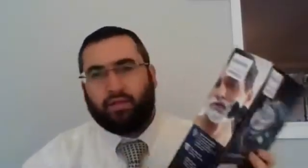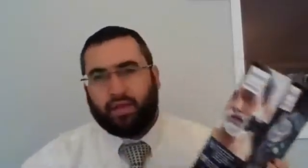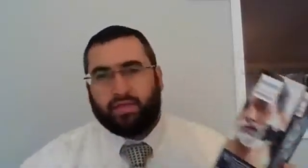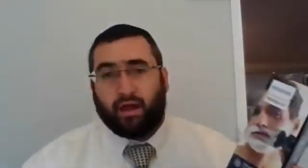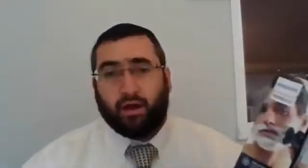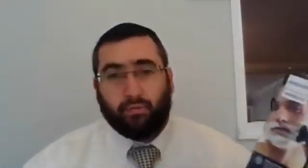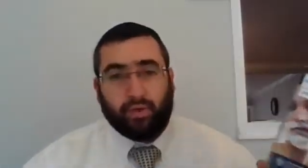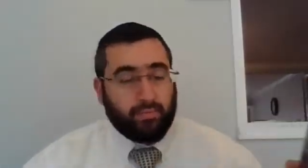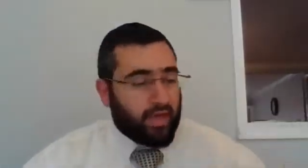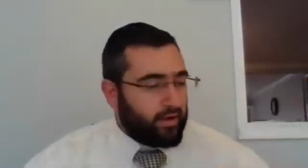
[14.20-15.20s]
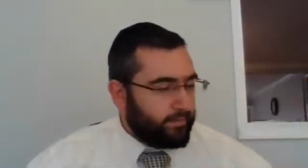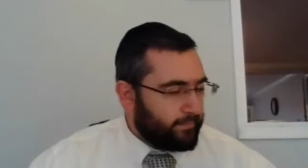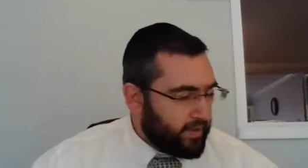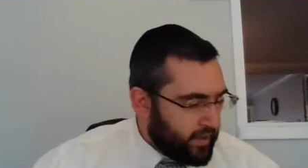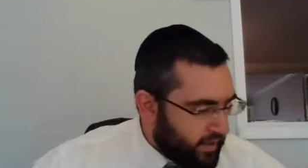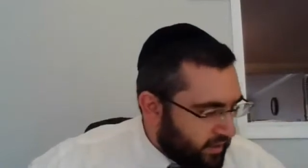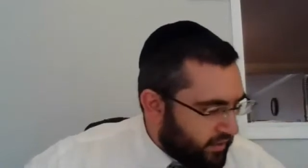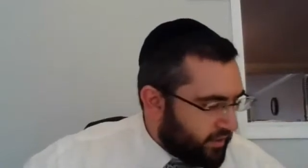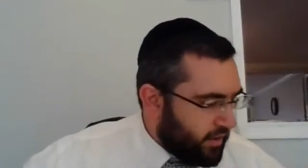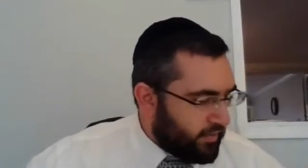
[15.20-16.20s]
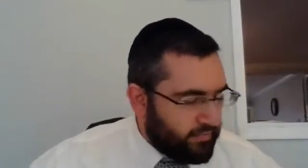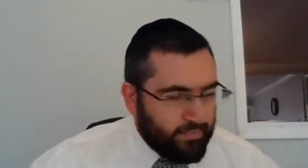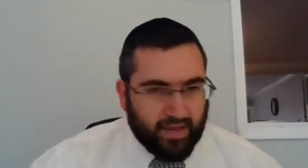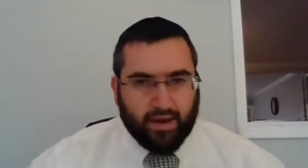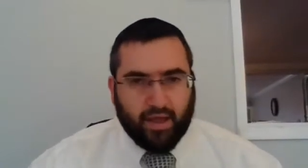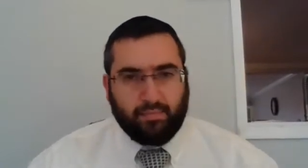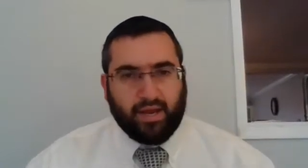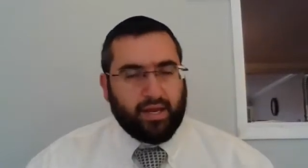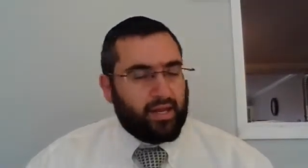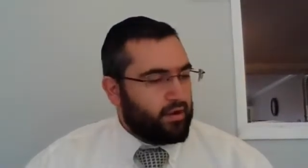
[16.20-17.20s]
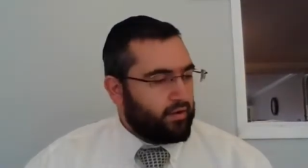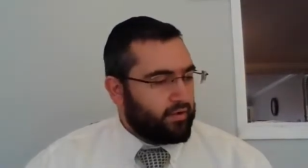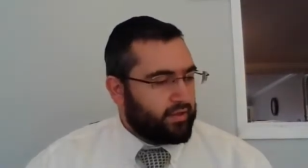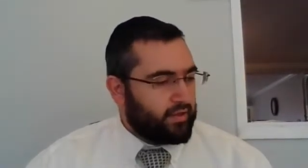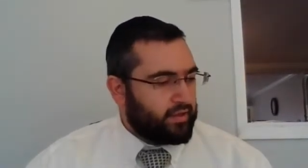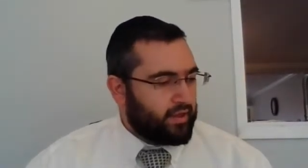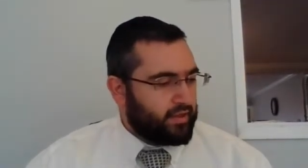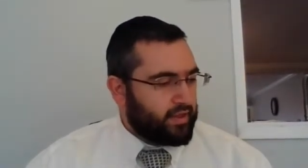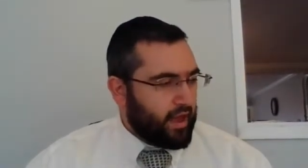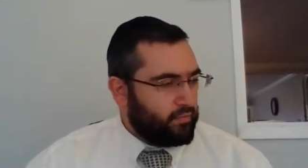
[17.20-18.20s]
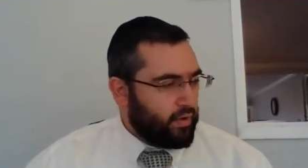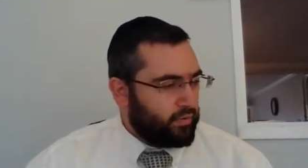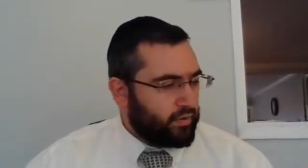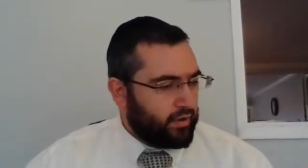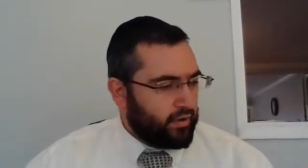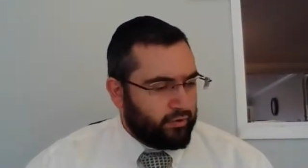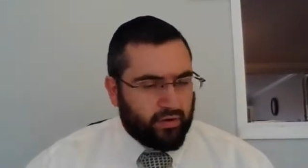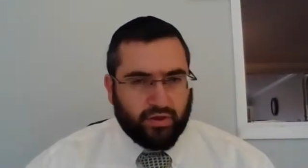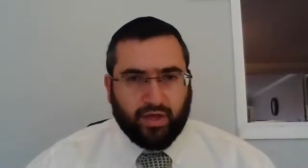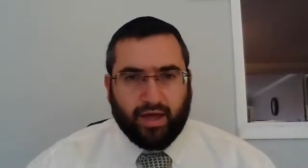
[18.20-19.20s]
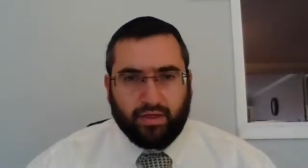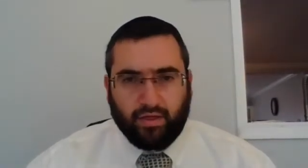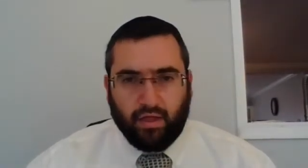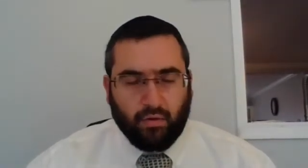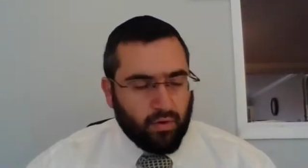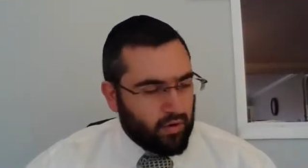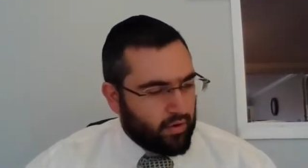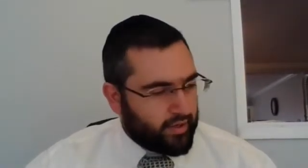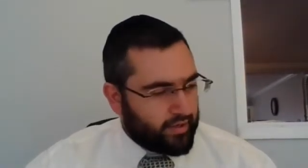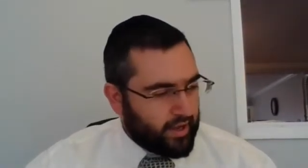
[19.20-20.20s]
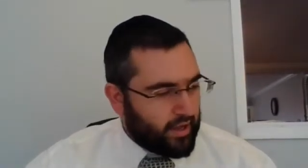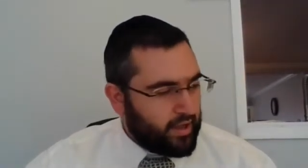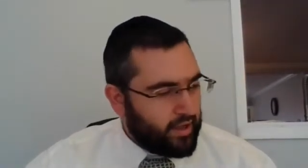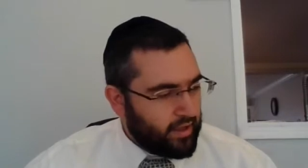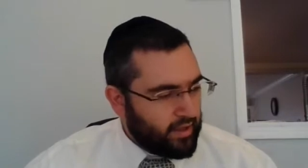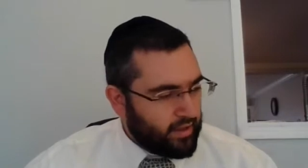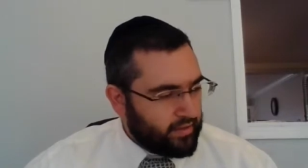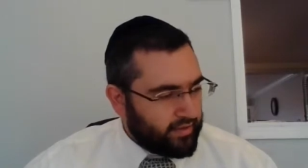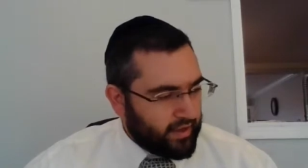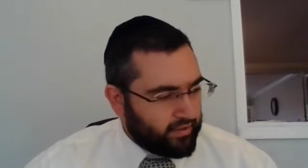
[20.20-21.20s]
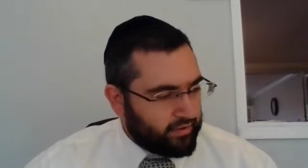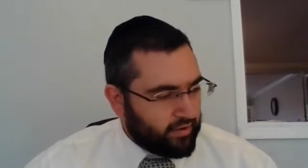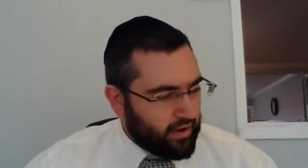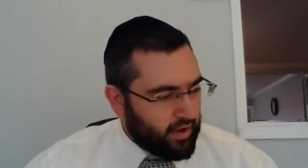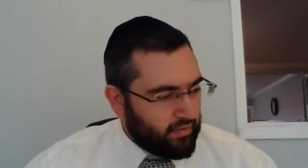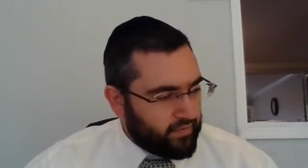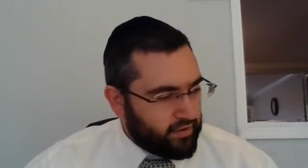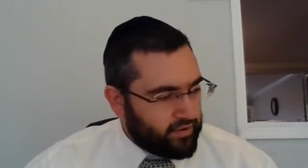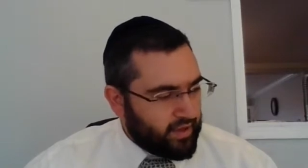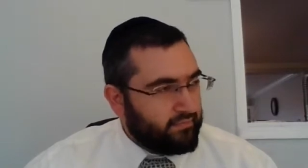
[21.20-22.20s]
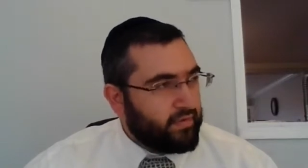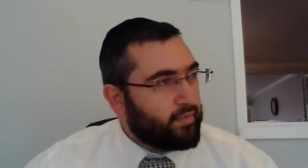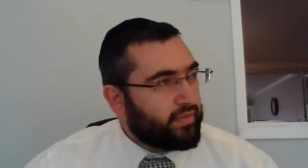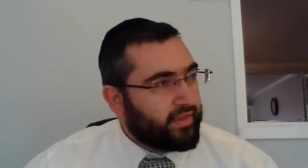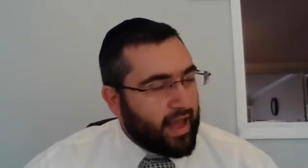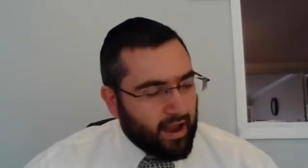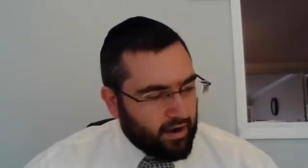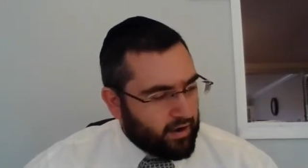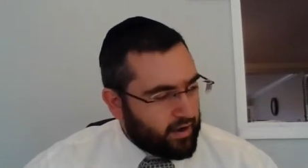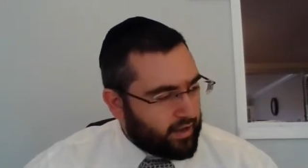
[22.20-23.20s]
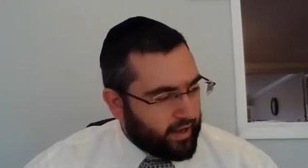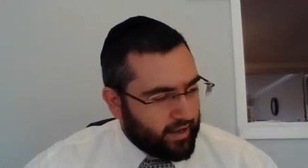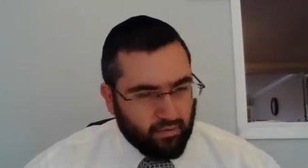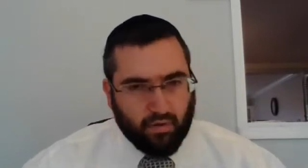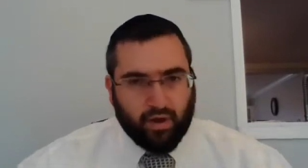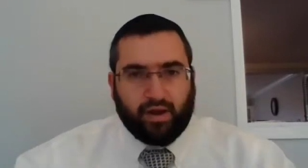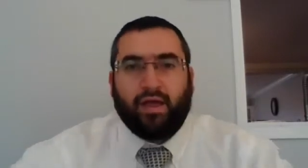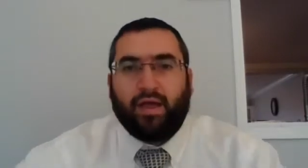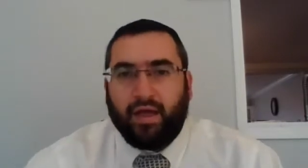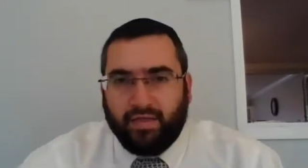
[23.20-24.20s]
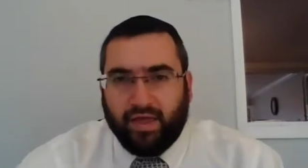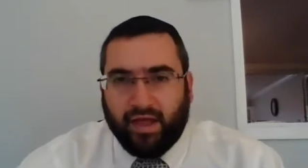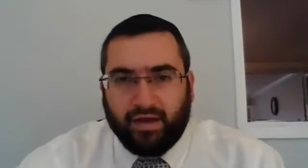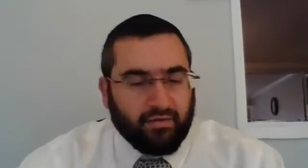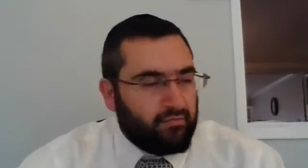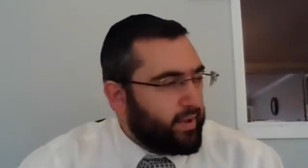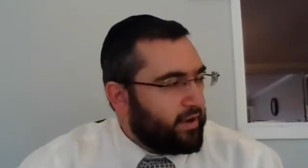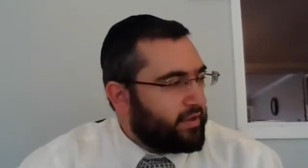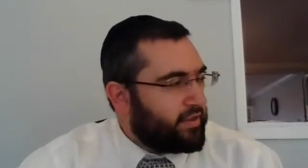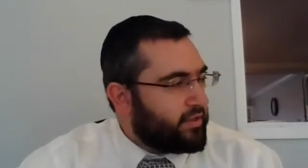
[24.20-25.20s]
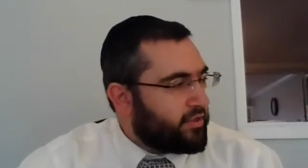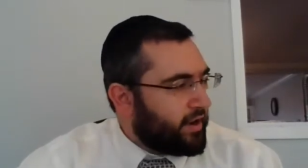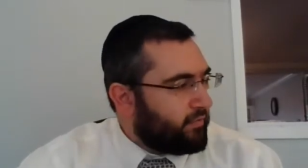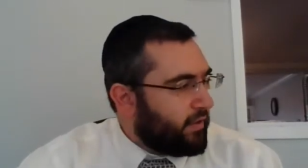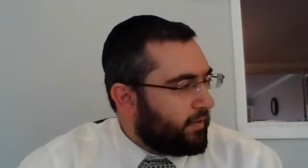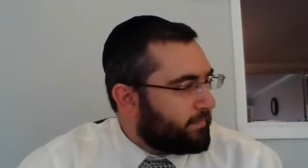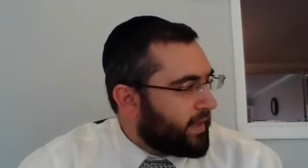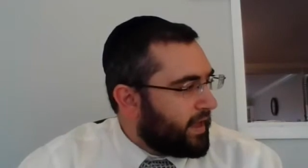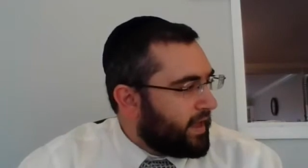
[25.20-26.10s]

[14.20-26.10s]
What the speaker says: That's not going to really matter. So it's been many years since I wrote Kuntra Shiches Lo on the Isser of shaving with a tar and on the Inyan of beards in general.